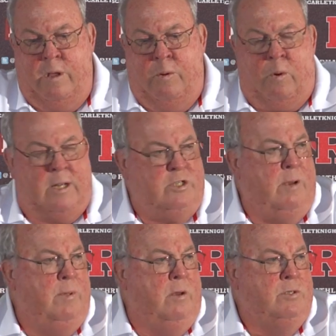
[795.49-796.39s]
watch
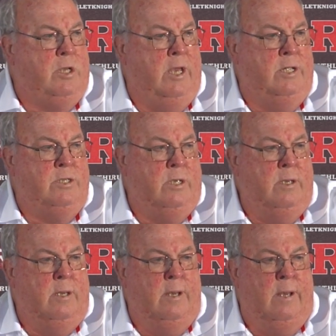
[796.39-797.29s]
some of those kids.
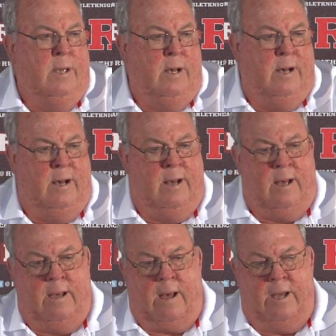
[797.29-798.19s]

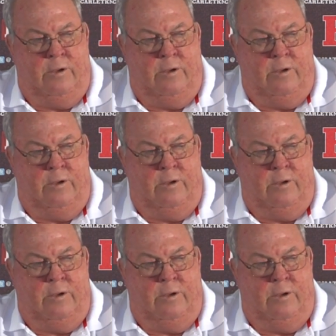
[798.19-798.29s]
I